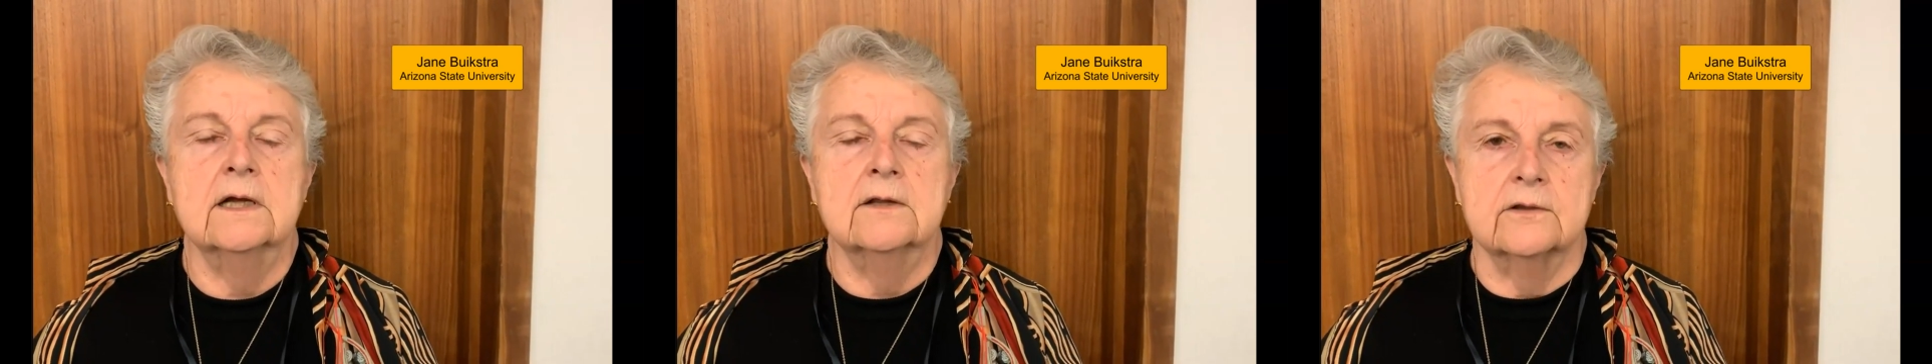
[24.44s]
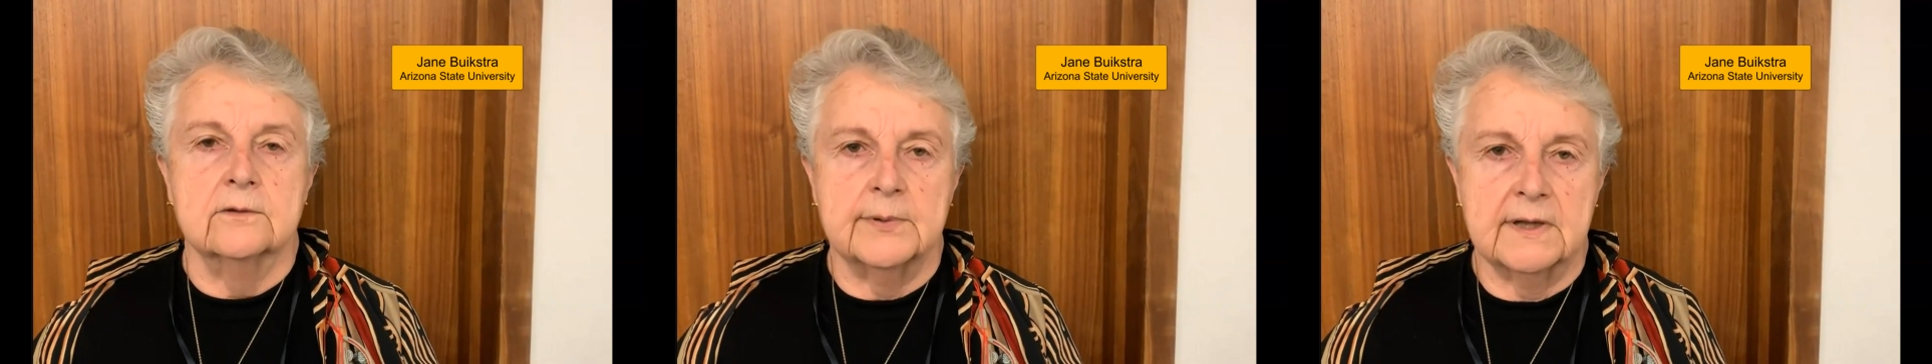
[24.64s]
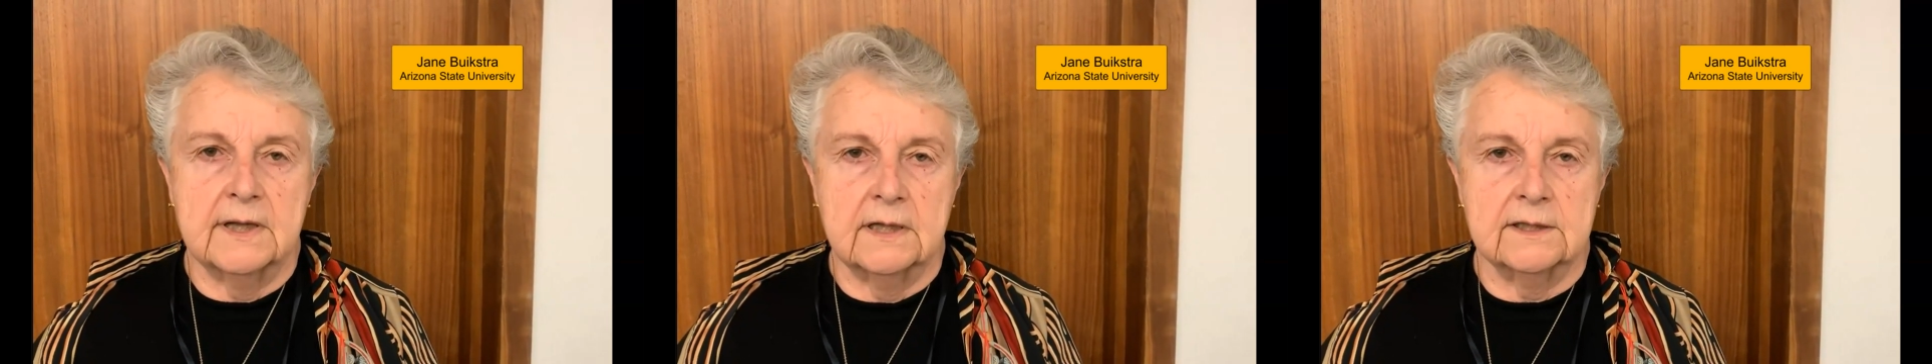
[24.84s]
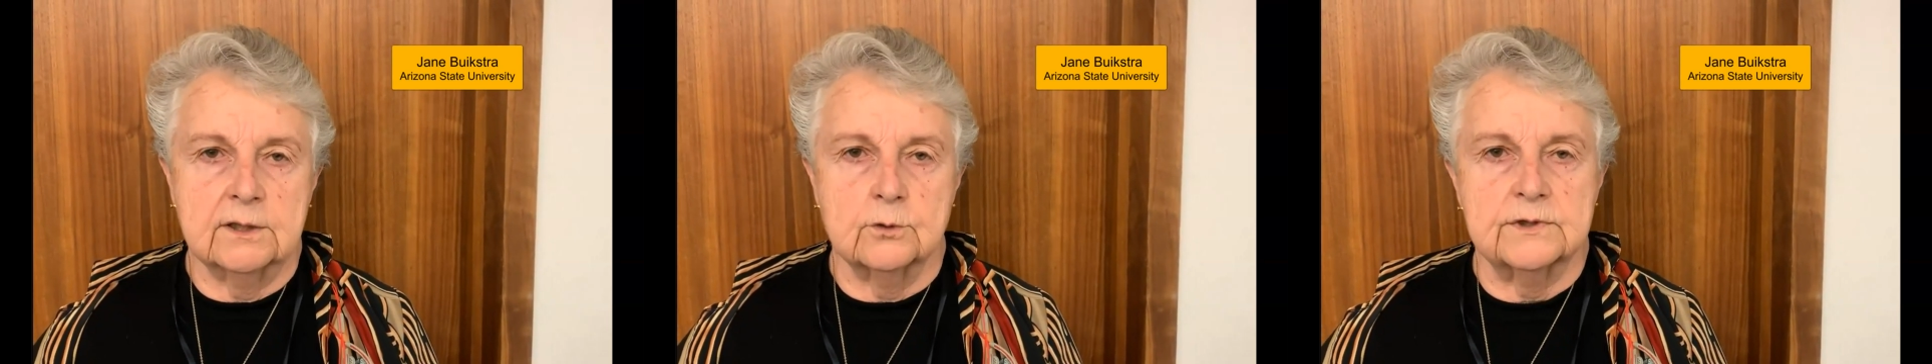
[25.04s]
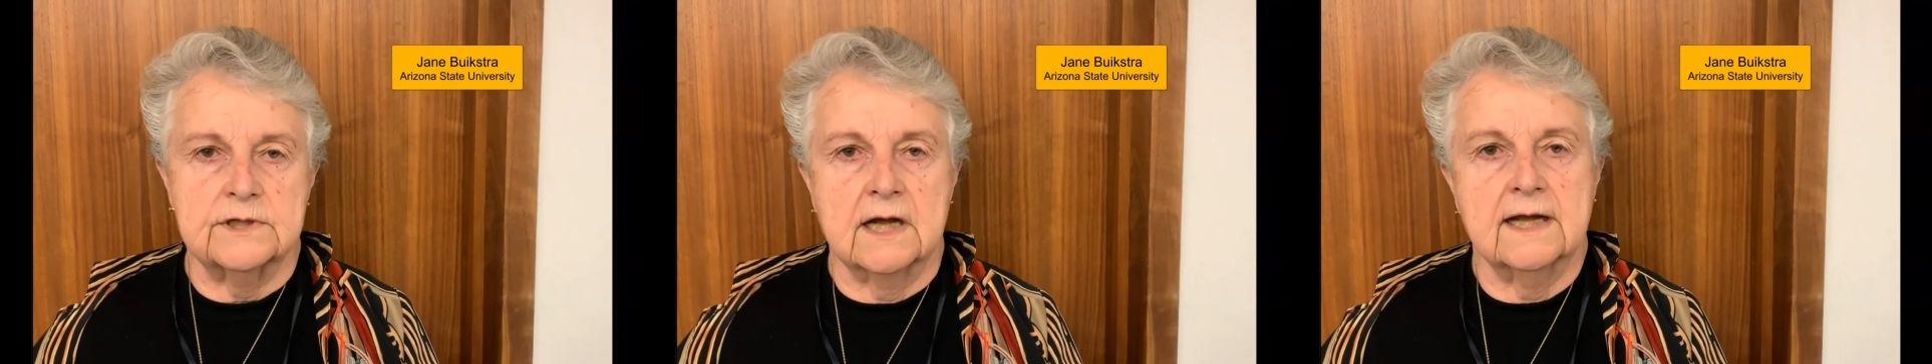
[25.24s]
the
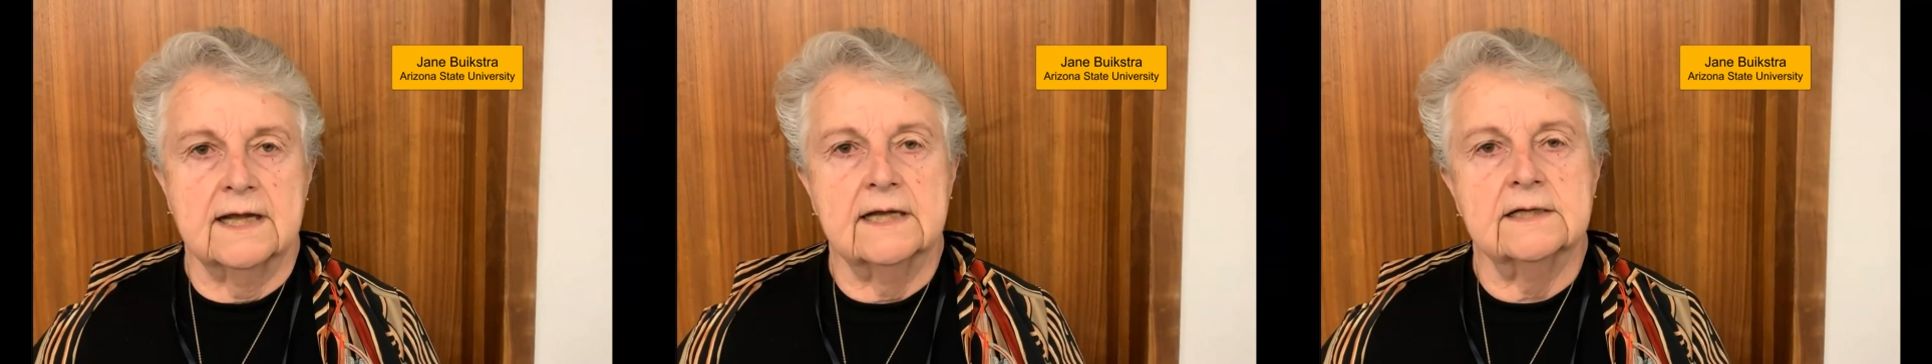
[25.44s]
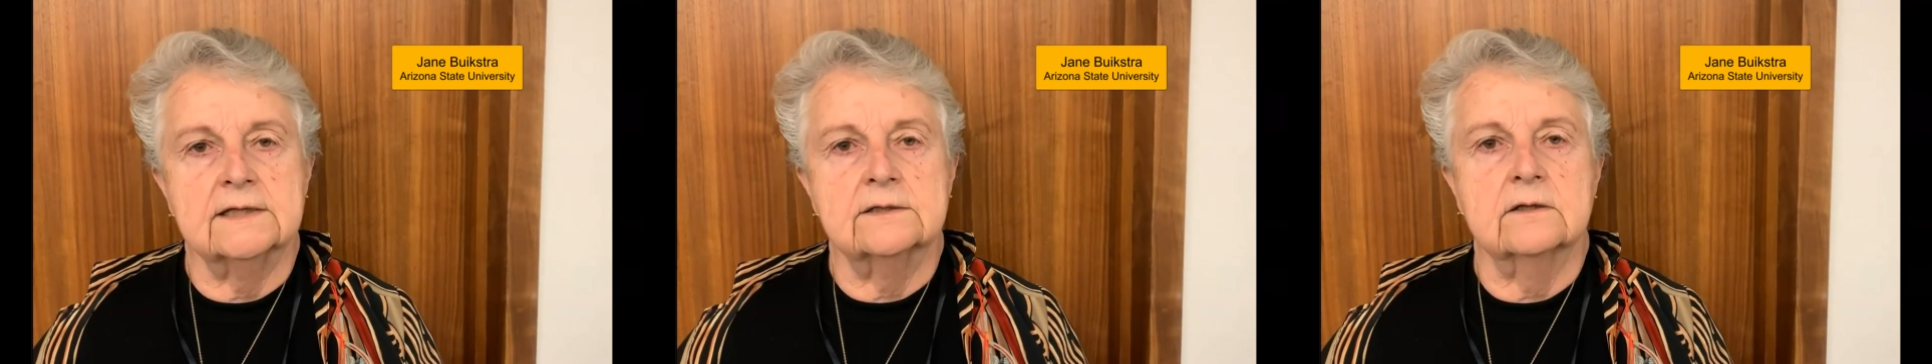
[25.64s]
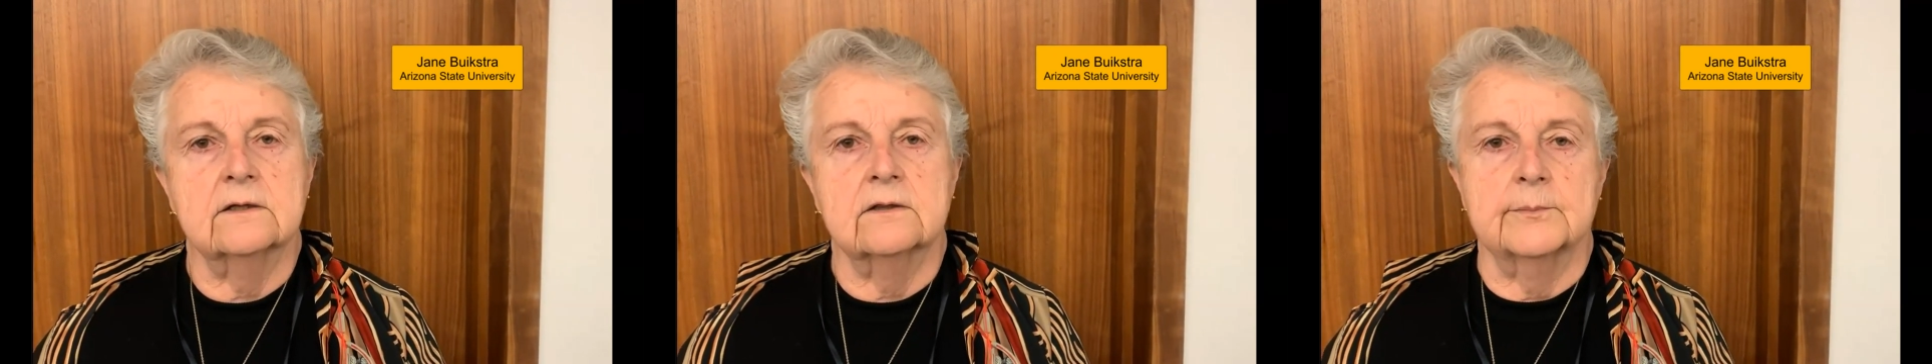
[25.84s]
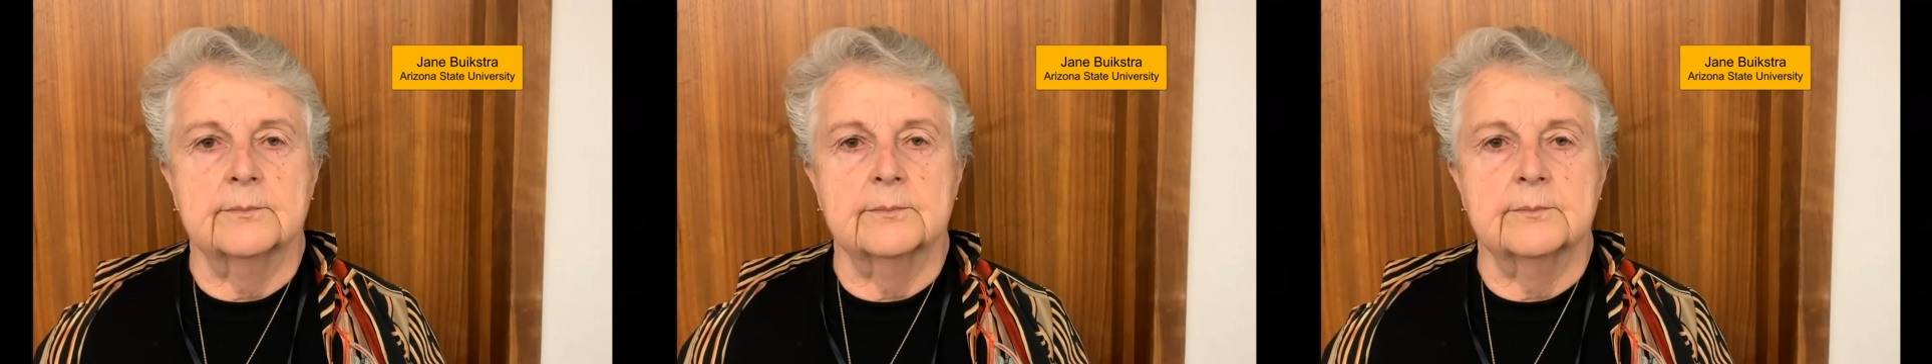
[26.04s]
paleo diet, the